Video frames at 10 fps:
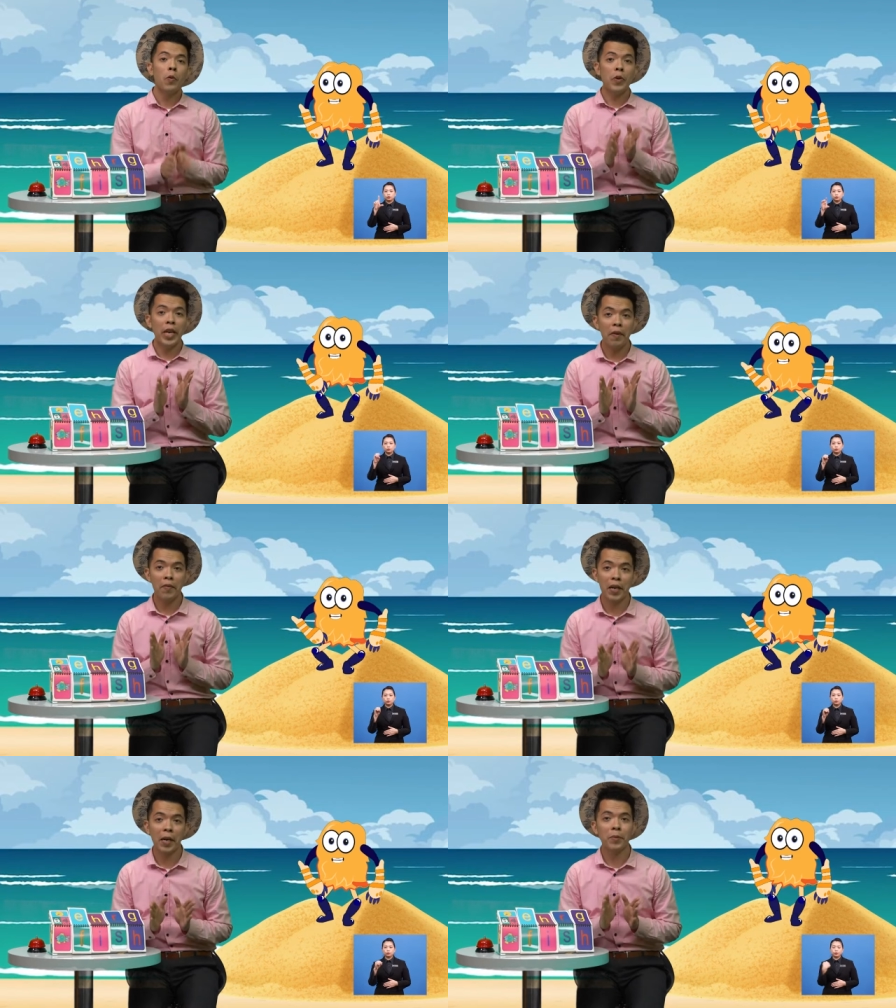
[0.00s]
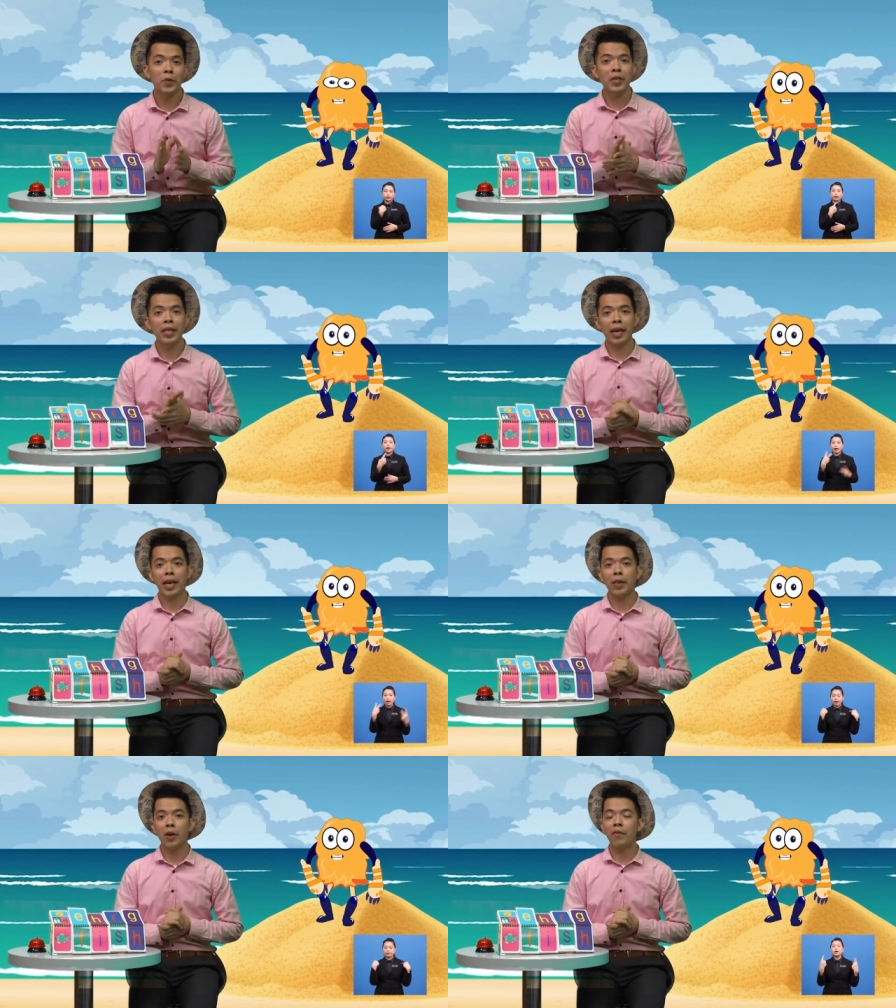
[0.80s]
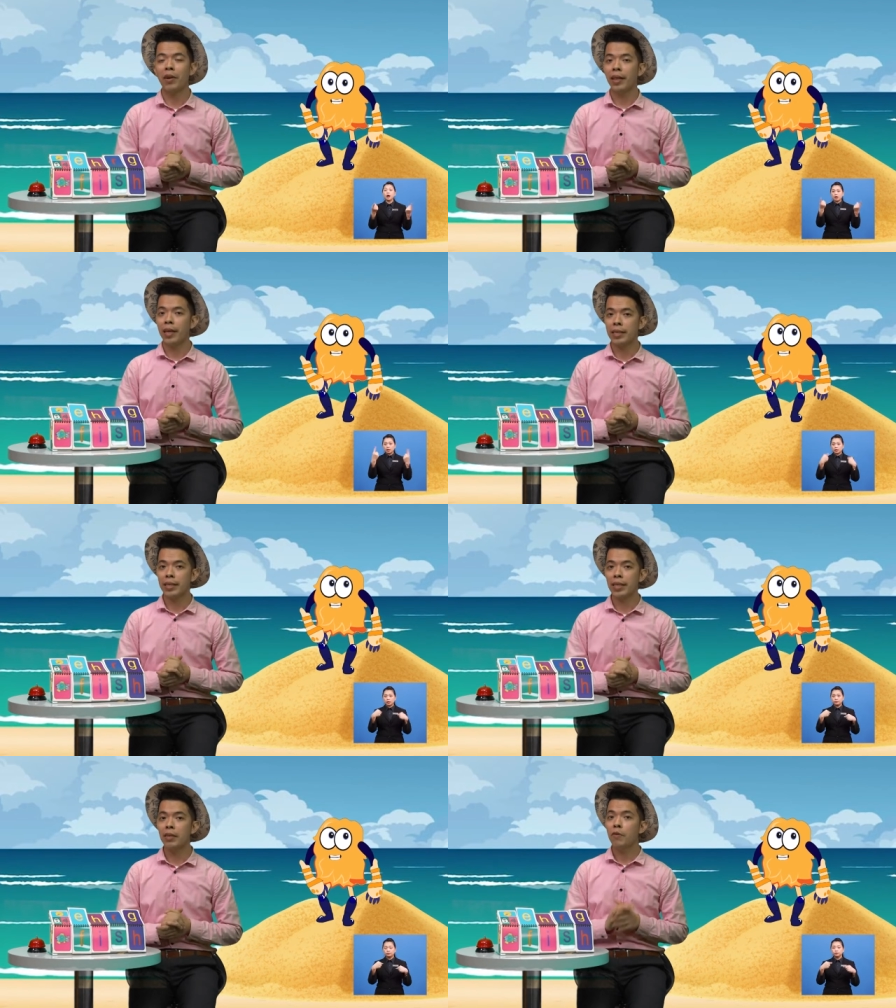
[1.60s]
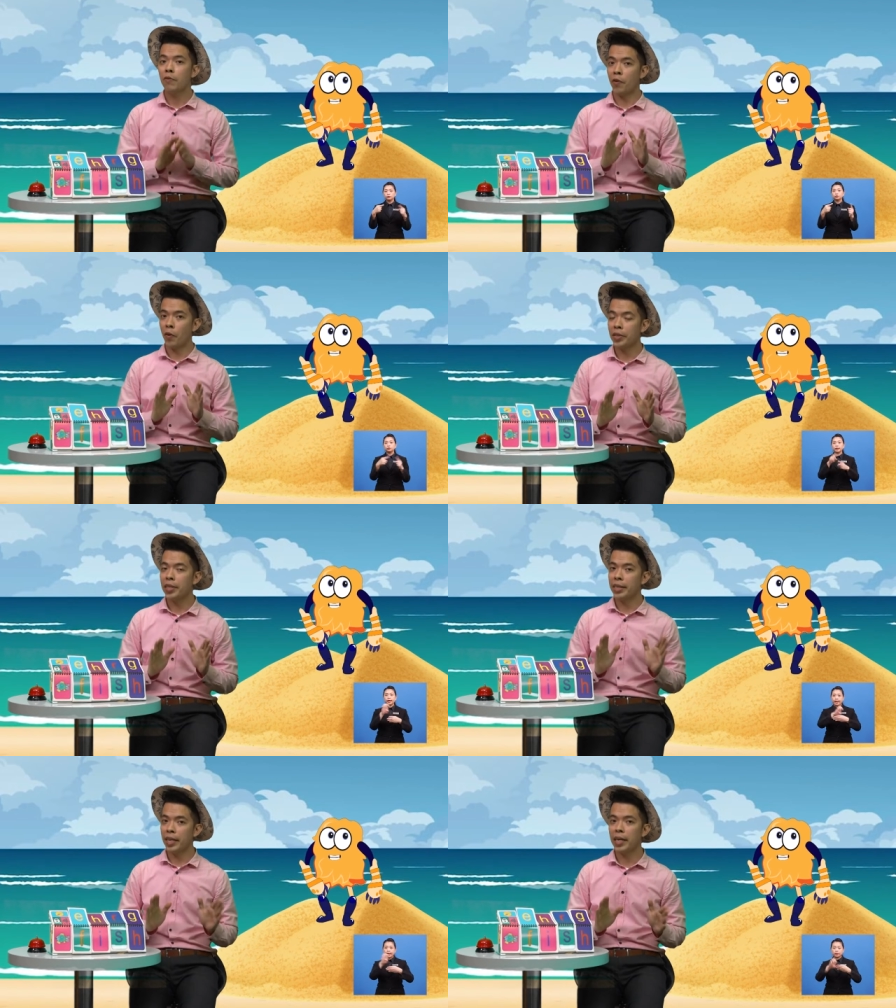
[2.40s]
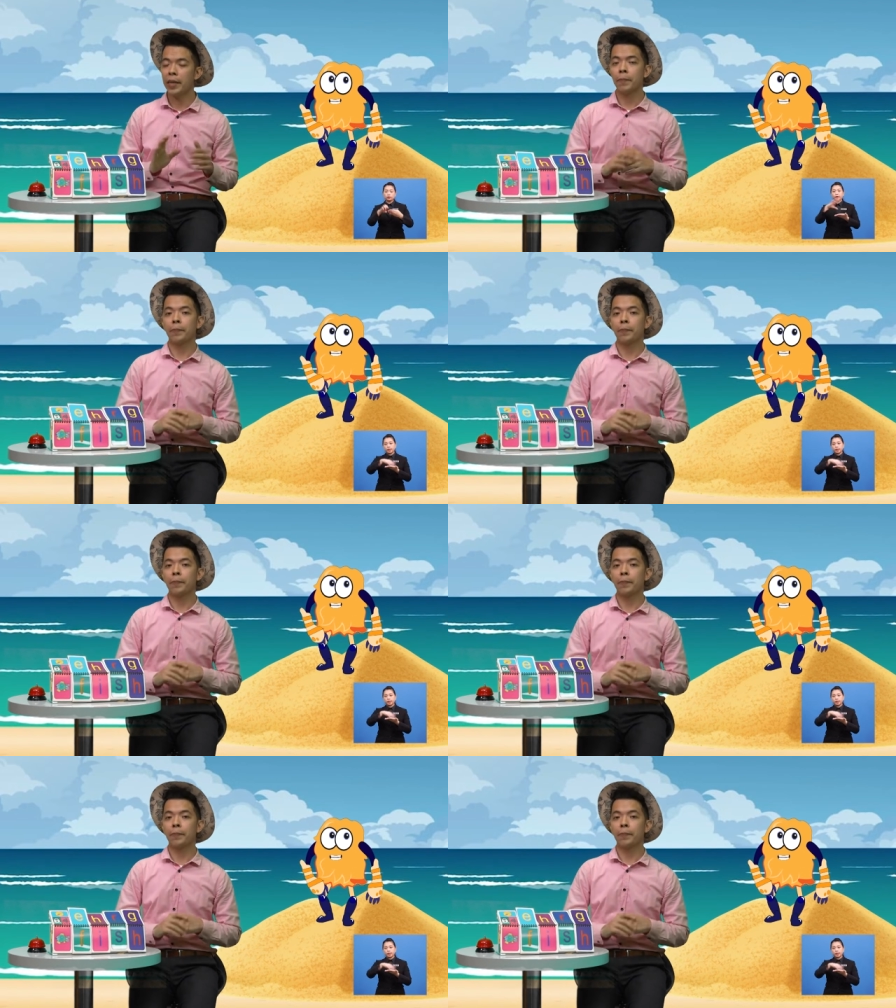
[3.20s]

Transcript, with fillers: we have come to the end of our lesson for the day.